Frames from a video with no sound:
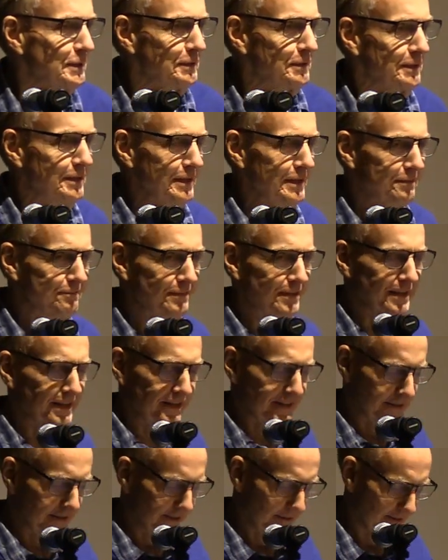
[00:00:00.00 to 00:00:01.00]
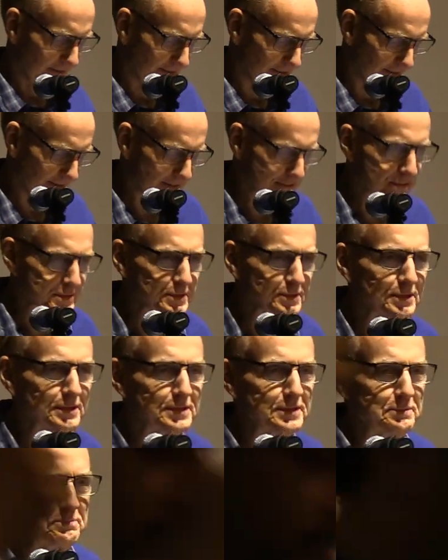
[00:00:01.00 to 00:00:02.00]
Good evening. It's
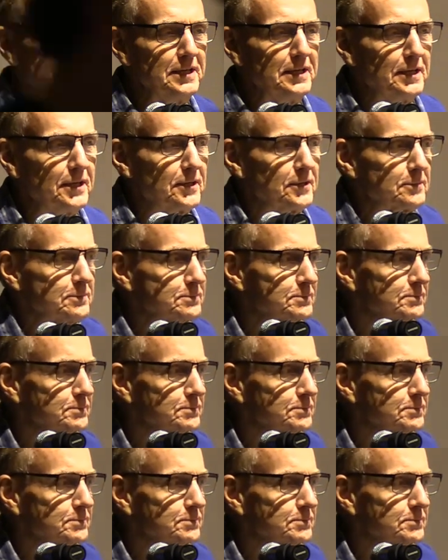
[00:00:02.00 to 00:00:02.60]
good to be here.